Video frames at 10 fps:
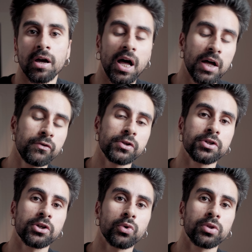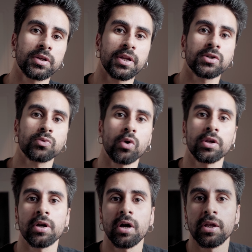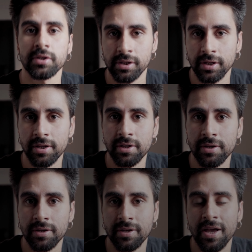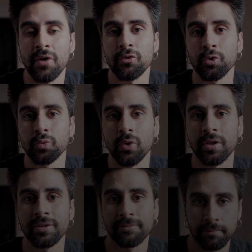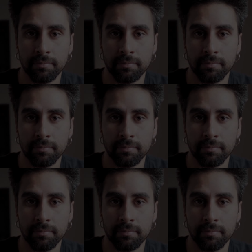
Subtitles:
I will see you in the next one. Until then, have a good one.